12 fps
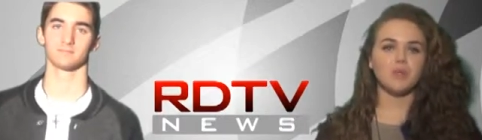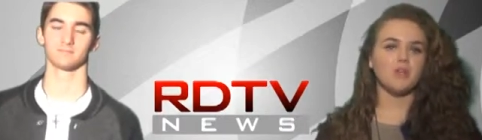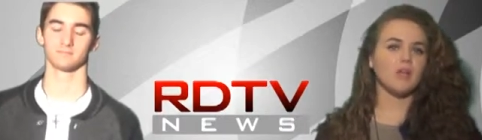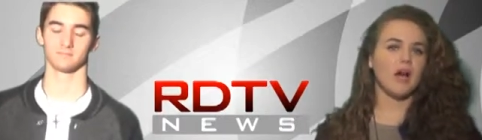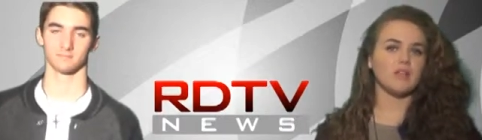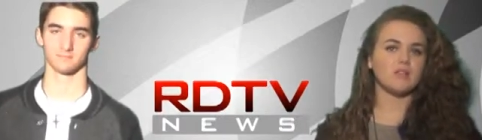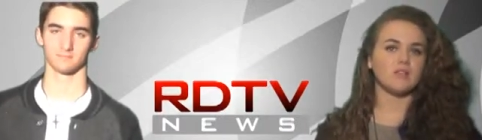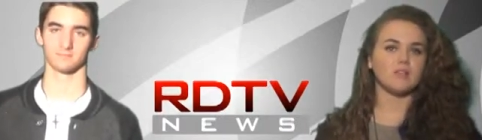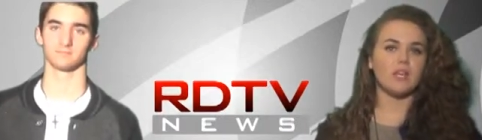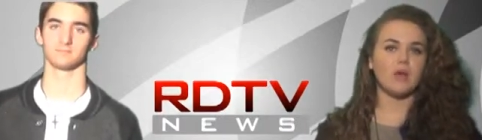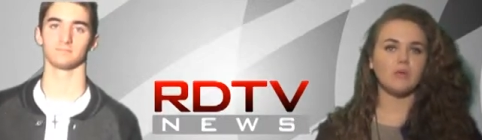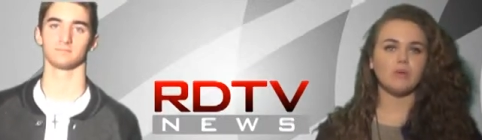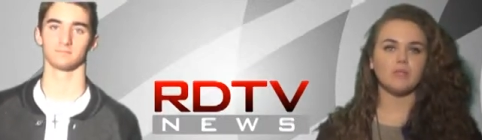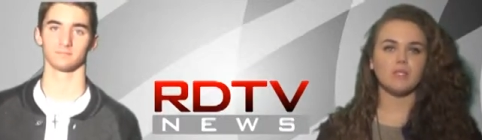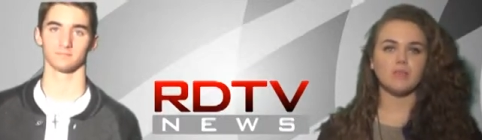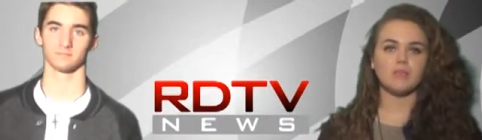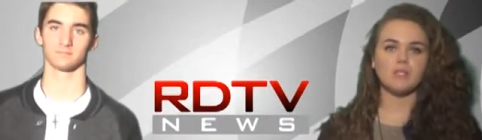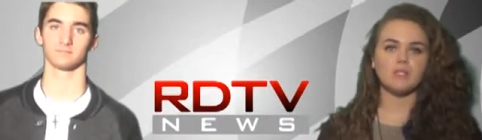Speaker 1: period classes and we will
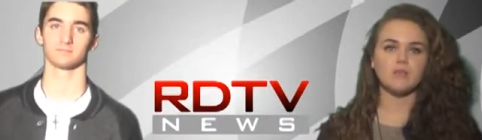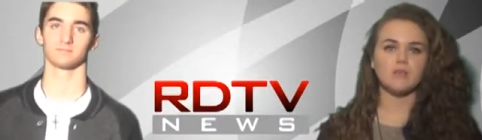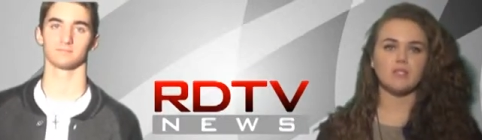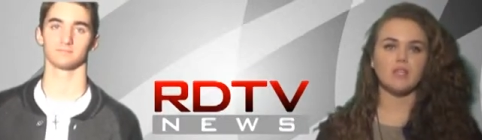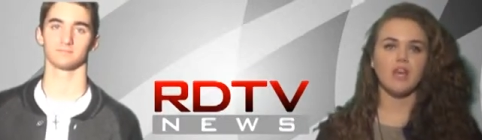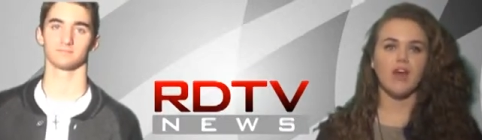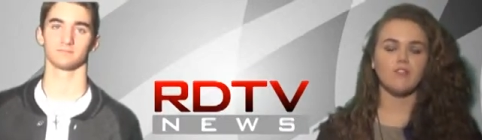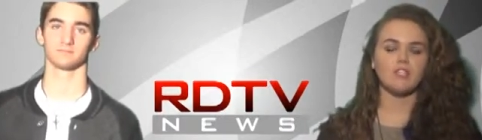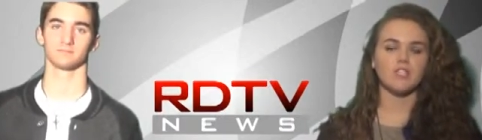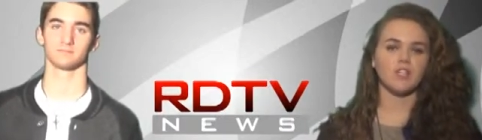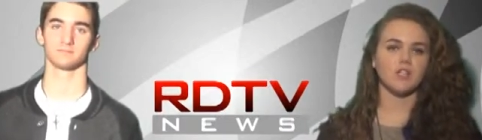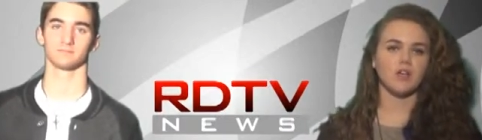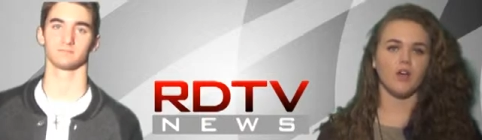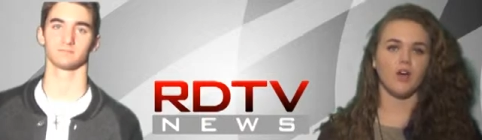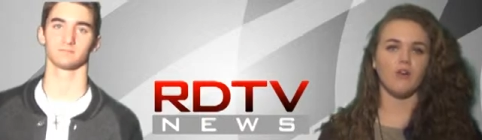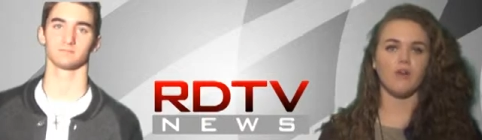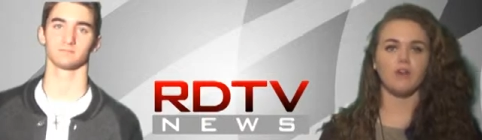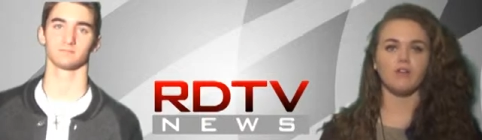dismiss them to the cafeteria
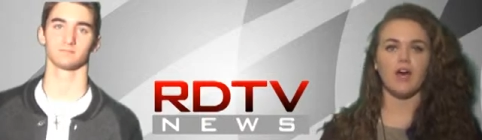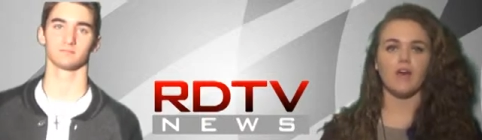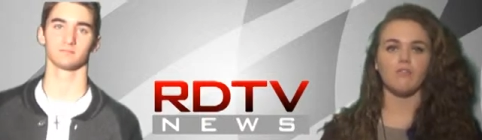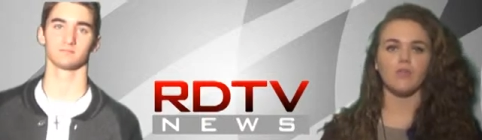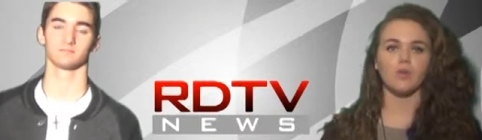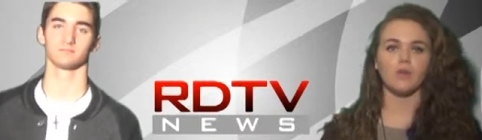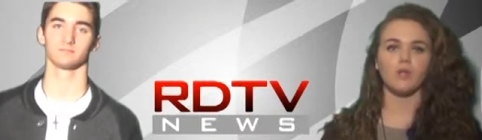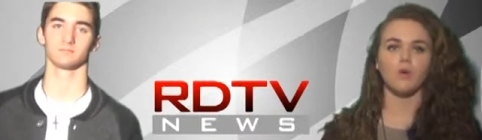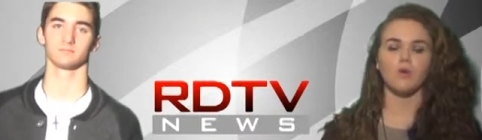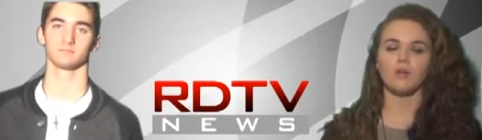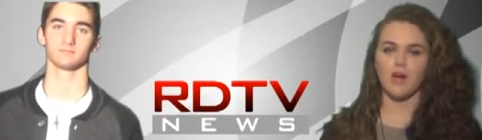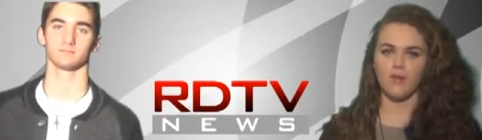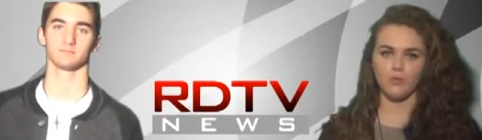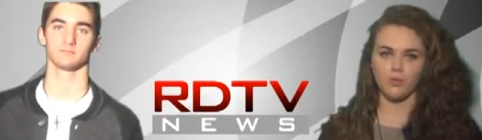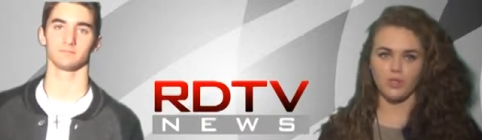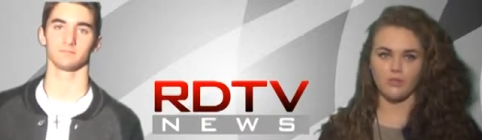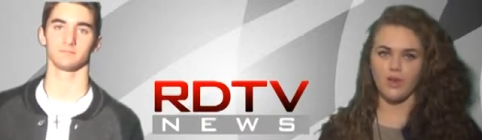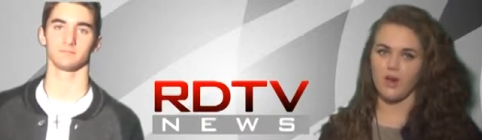around 9.40 or
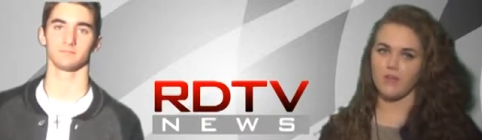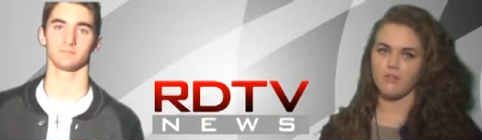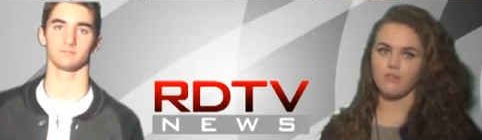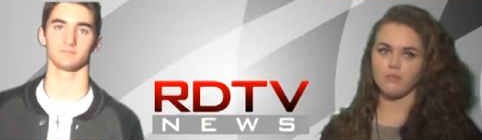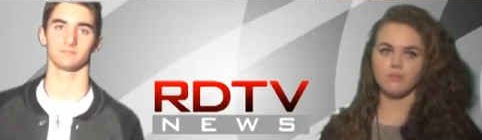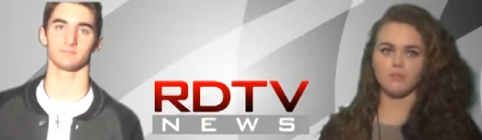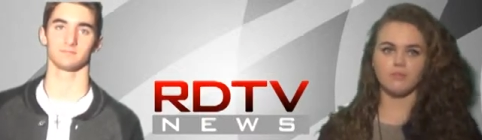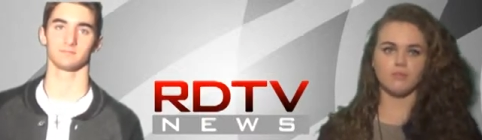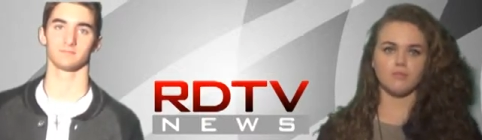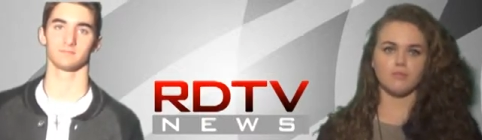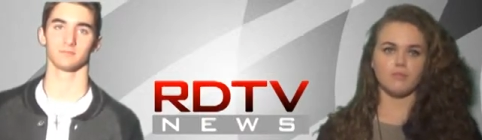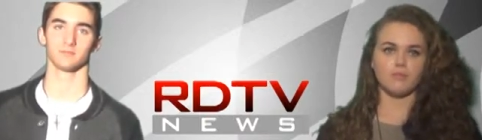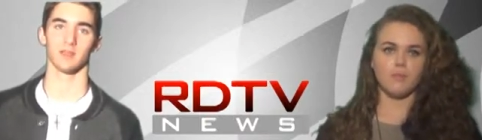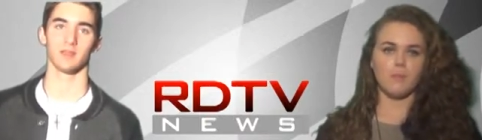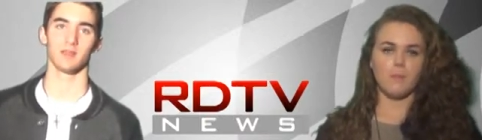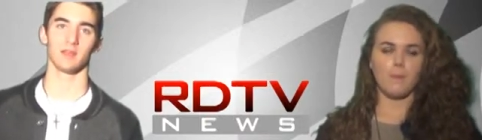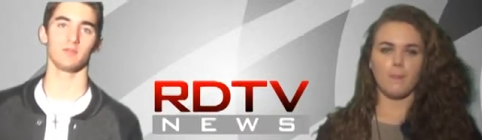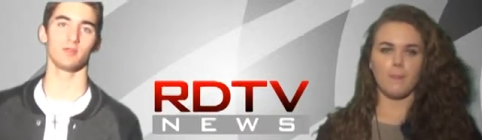9.45.
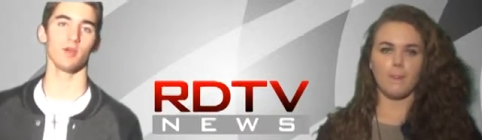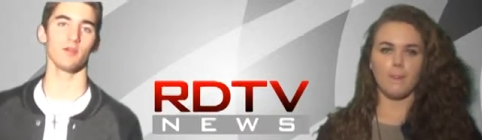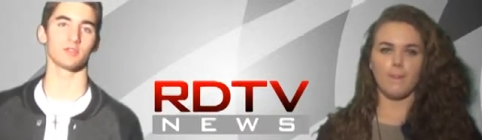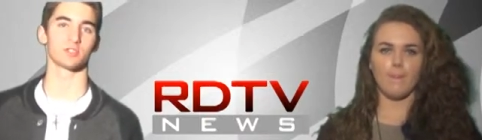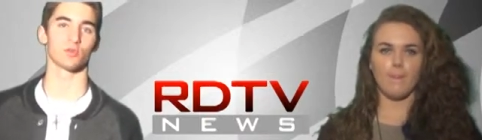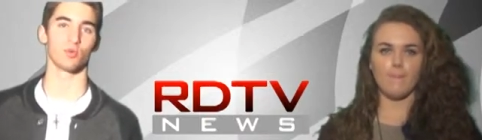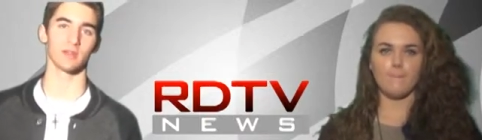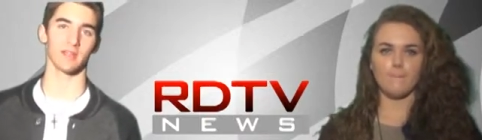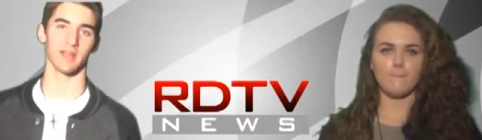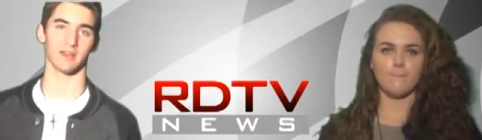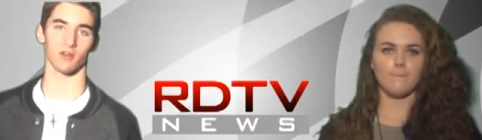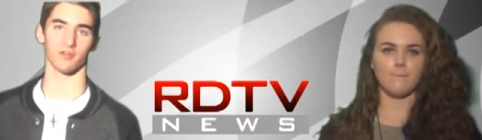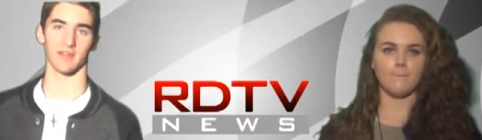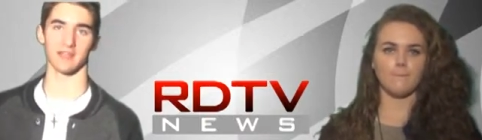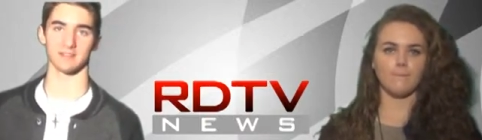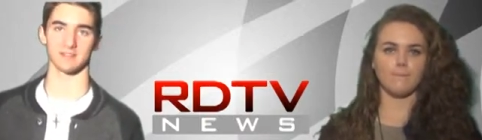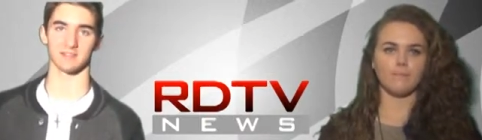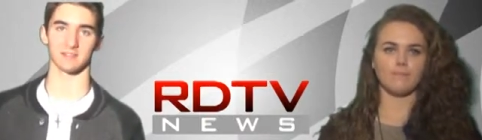
Speaker 2: If you have a 28 on the
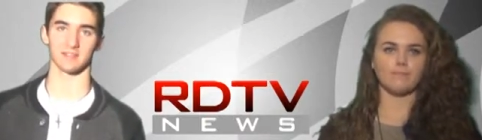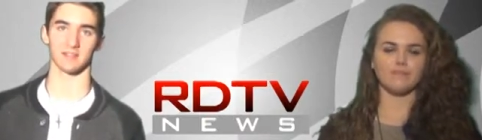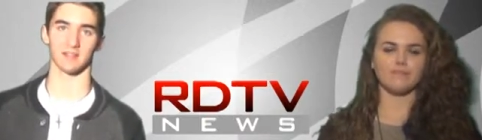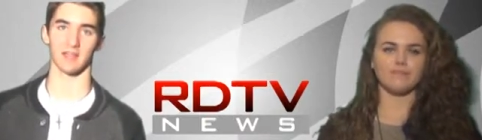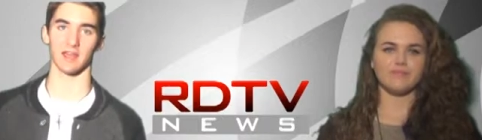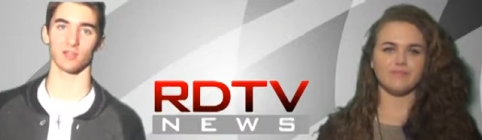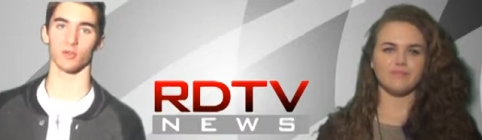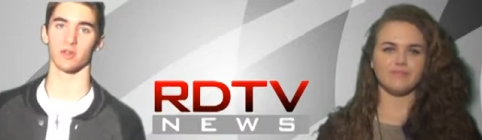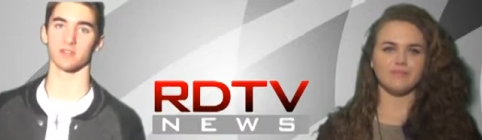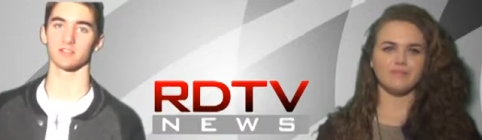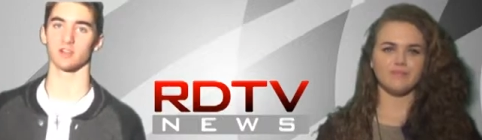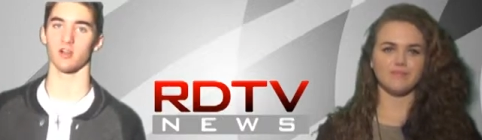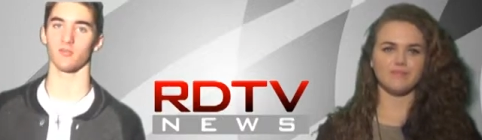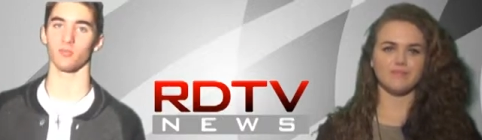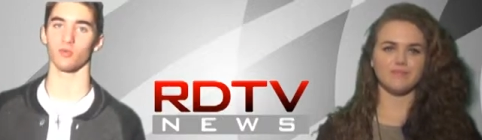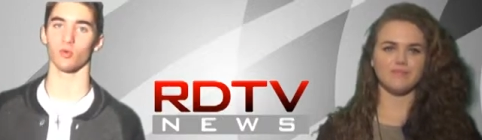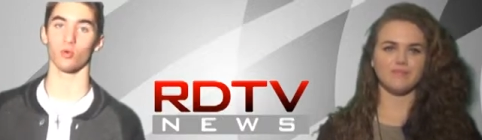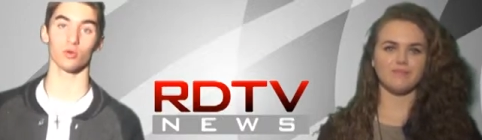ACT and you are a
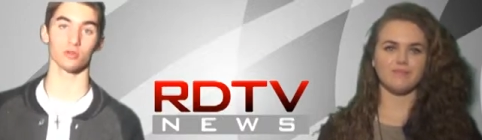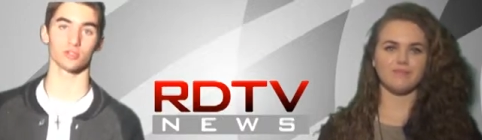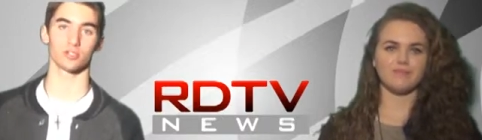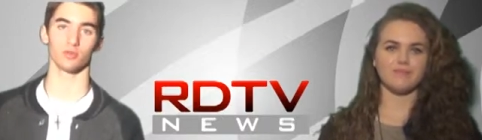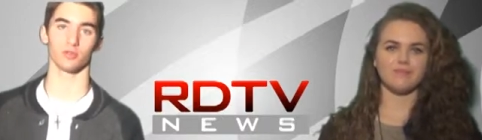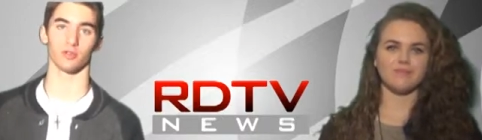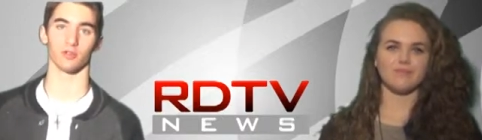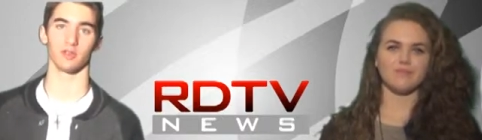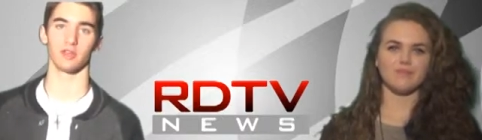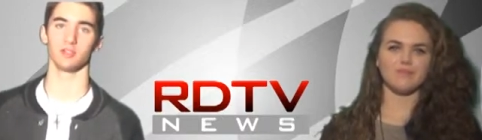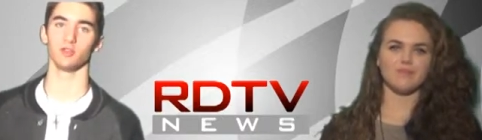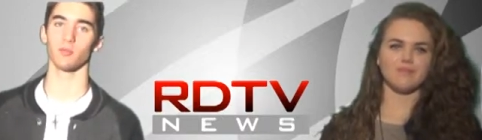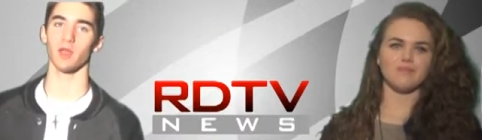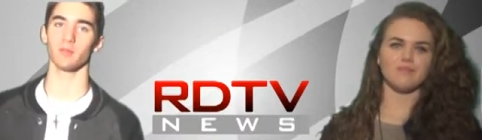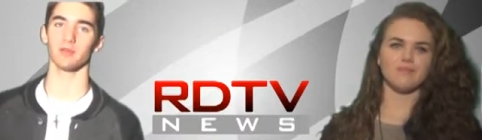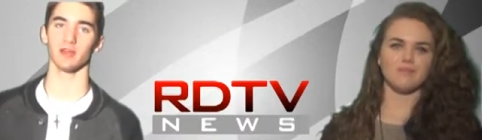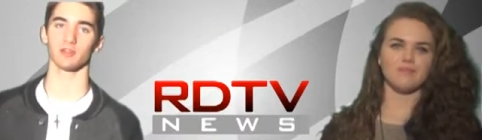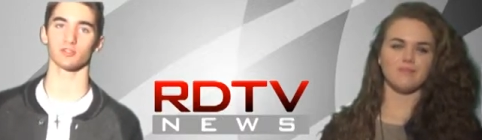sophomore or a junior, you may
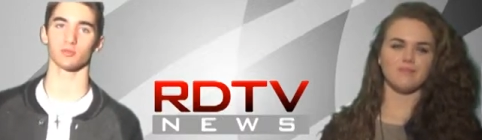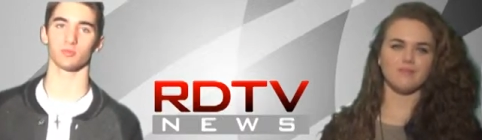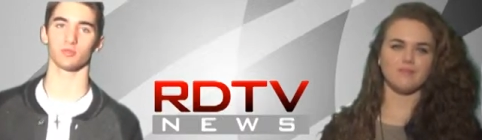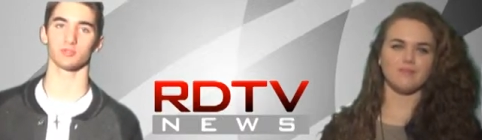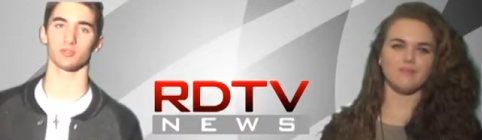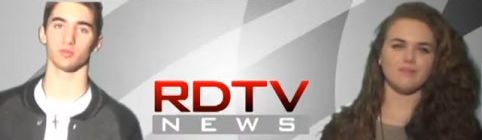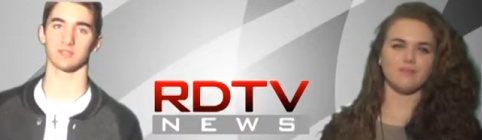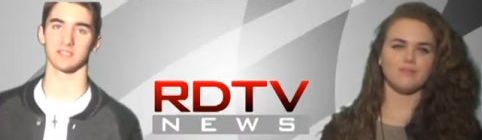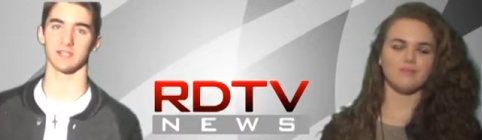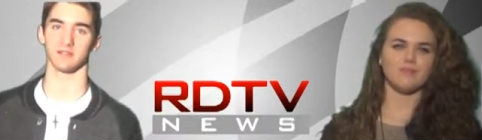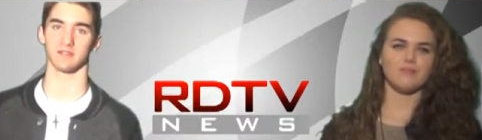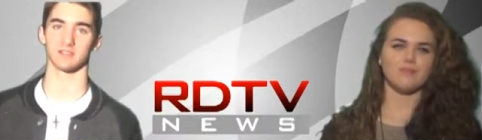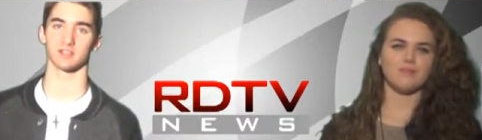be eligible to attend the